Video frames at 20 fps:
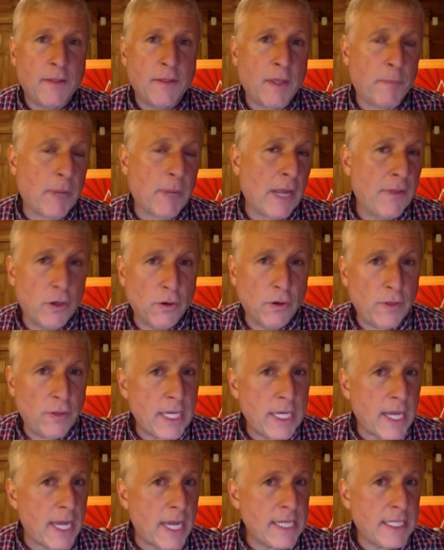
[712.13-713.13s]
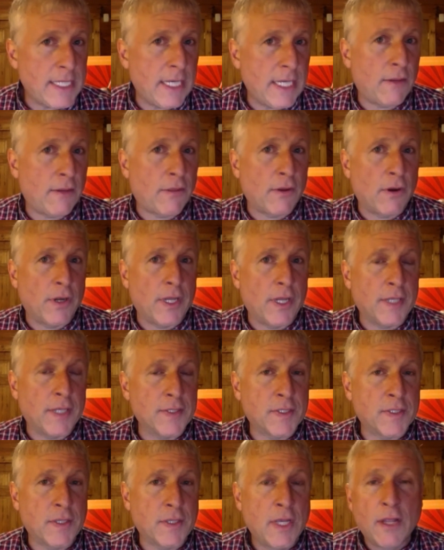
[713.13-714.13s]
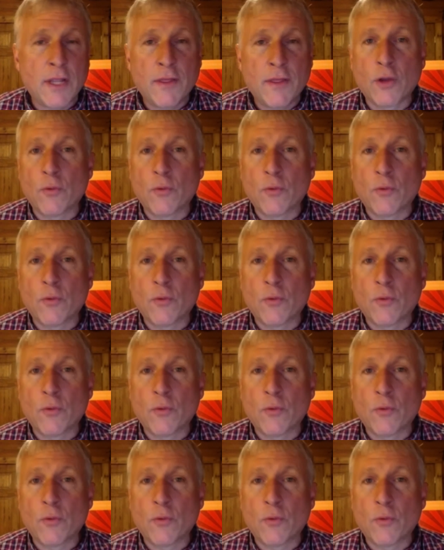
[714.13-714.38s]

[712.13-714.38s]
that by the early 1930s,